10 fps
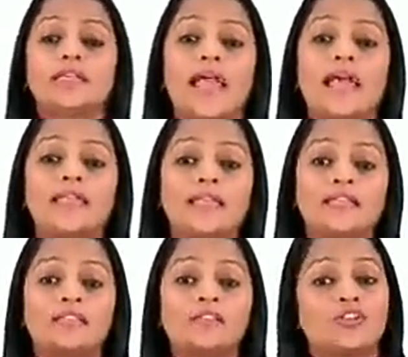
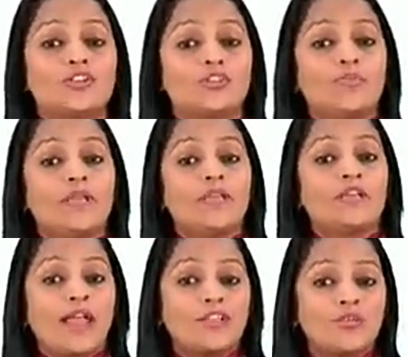Candidates should be
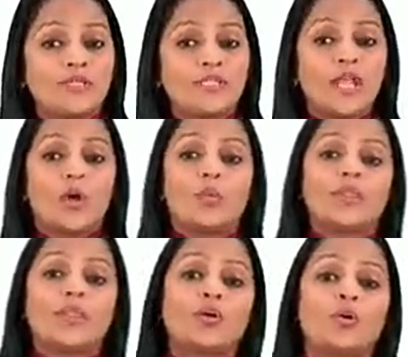graduates
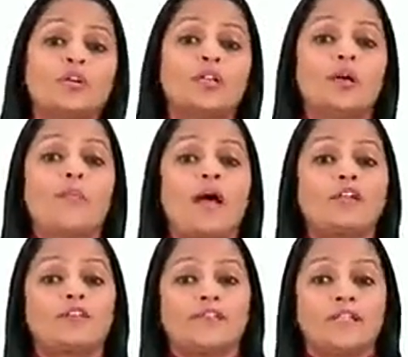with a good
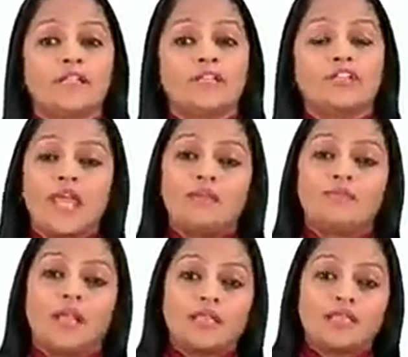command of English
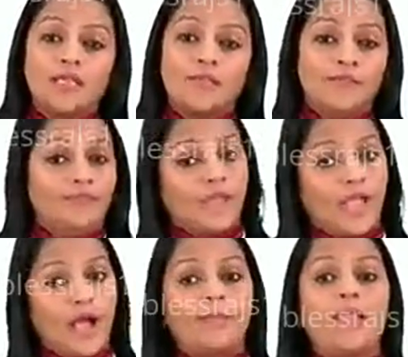and Marathi.
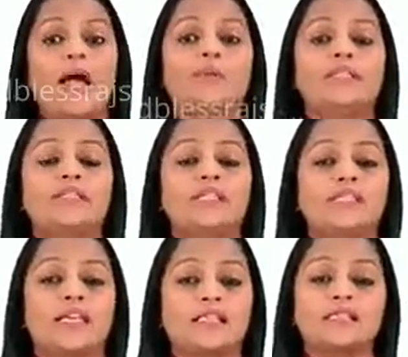Apply with
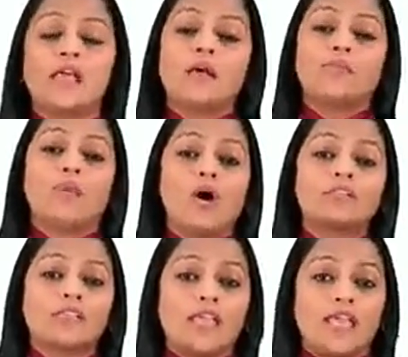details.
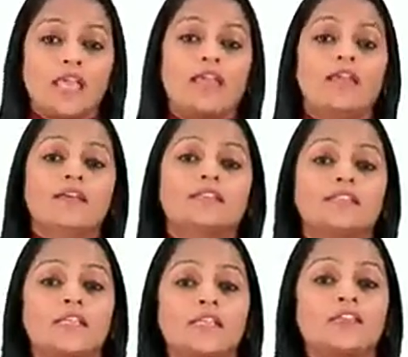Box A
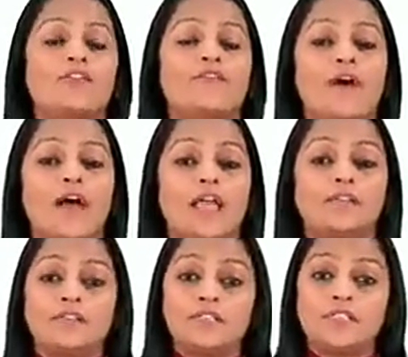605
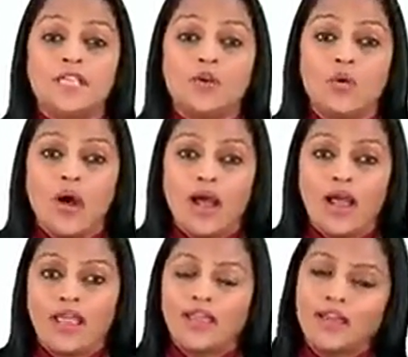
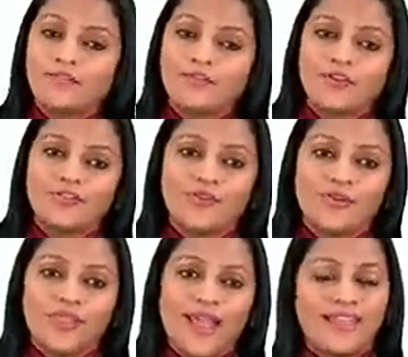TOI. Of course, you
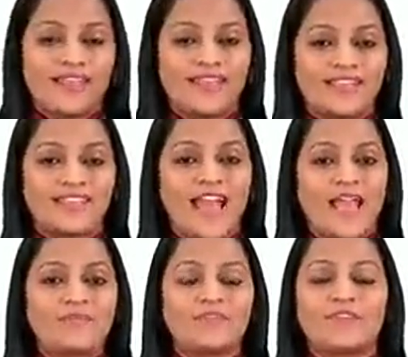know that it is
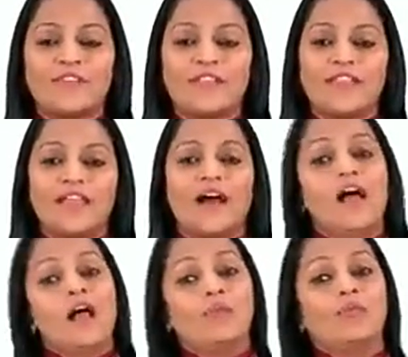Times of India,
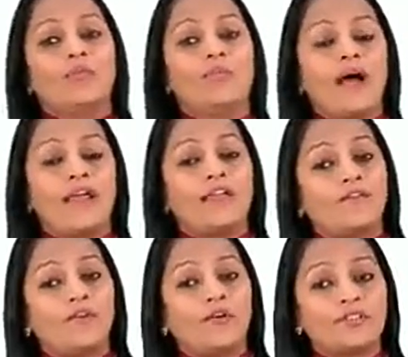Mumbai
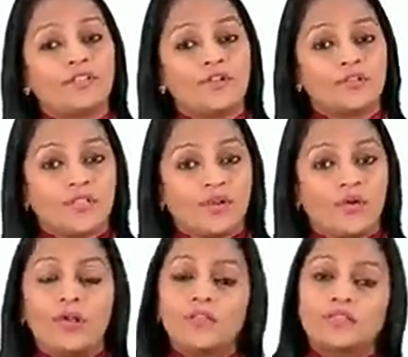
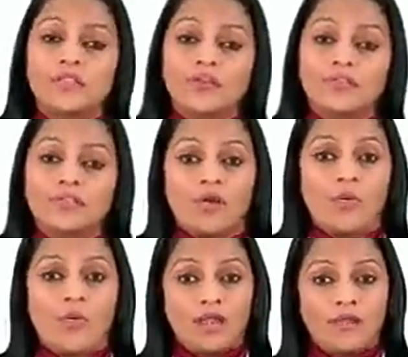
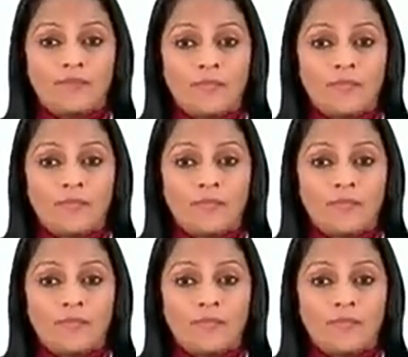400001.